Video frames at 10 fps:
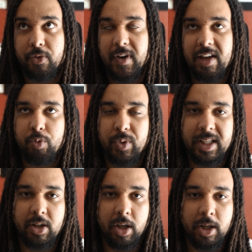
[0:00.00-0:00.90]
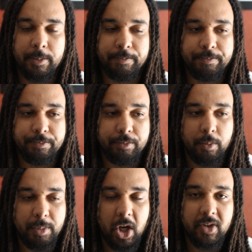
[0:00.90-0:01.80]
five week um,
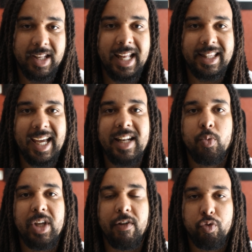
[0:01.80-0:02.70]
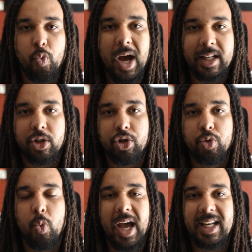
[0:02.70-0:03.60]
months and then we have one
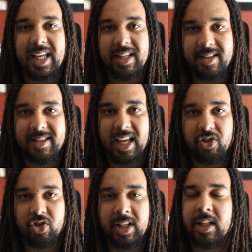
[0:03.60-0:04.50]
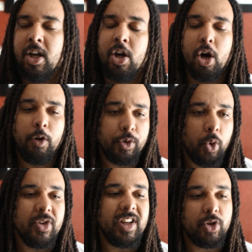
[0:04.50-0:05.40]
q&a session and of
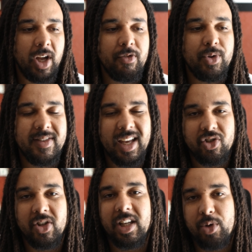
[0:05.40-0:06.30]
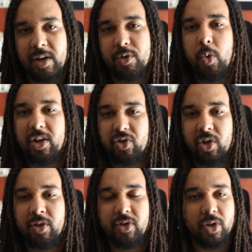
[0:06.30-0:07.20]
course after every session if you have
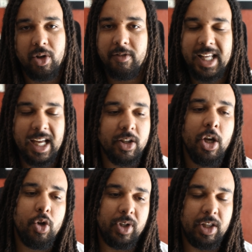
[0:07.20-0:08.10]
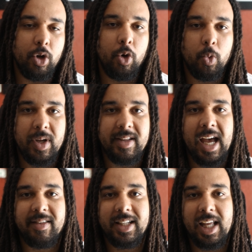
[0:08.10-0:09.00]
questions all of that you can always
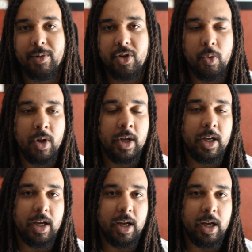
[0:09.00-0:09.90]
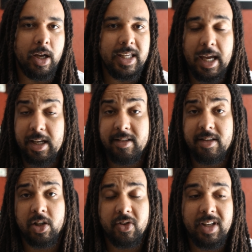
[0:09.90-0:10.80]
ask them so uh, yeah it
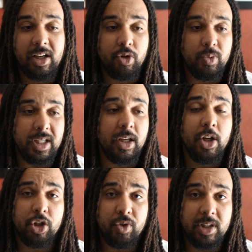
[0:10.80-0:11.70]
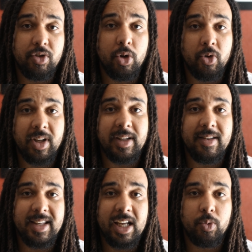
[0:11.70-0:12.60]
starts next week during this course as i
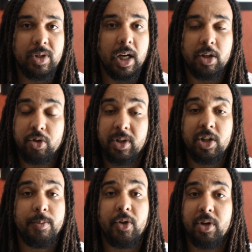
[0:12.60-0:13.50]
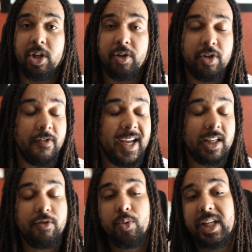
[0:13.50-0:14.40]
said we are talking about a lot of stuff i
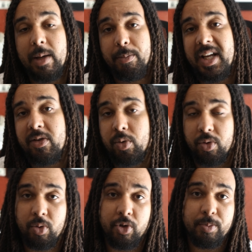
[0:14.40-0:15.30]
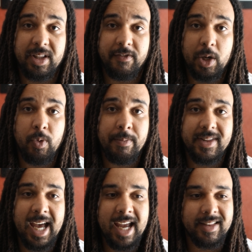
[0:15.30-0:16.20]
give you game plans to solve specific
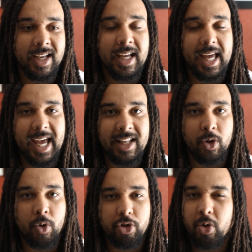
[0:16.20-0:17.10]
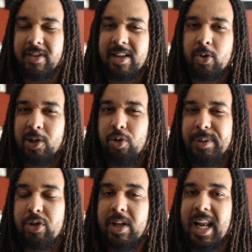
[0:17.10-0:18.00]
websites and also this is going to
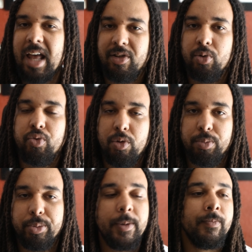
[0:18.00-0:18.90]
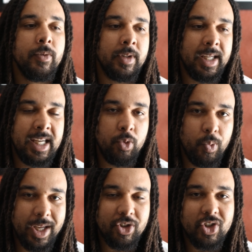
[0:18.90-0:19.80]
be the last group in
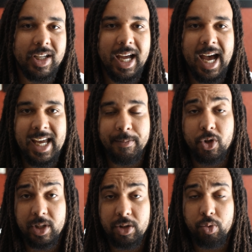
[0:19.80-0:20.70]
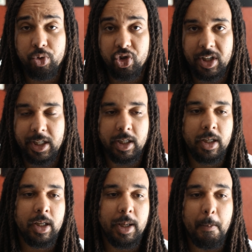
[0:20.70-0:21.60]
which I am going to share
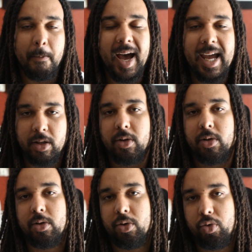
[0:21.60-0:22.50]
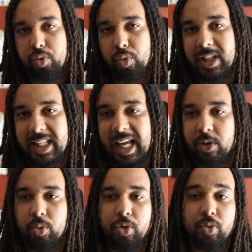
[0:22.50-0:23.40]
my tool that I
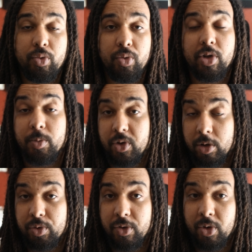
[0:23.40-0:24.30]
use to do some storefront